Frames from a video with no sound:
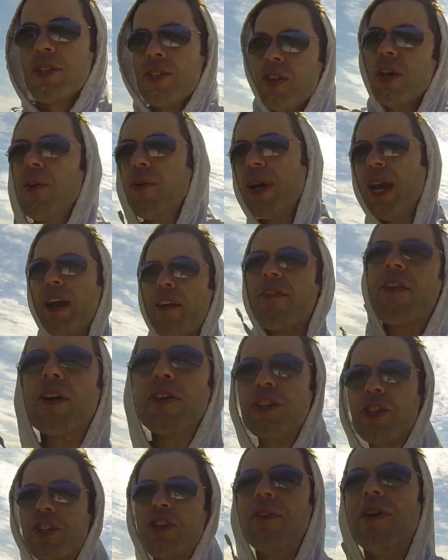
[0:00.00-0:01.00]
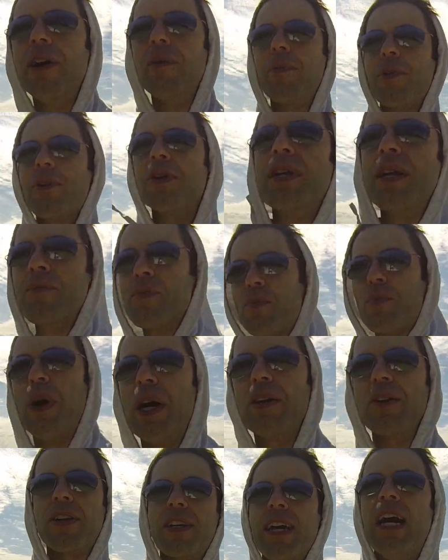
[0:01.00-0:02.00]
also, we have her show up. Her name's
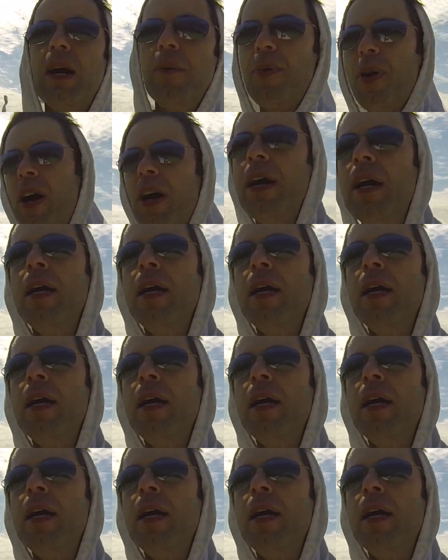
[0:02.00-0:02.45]
Buttercup.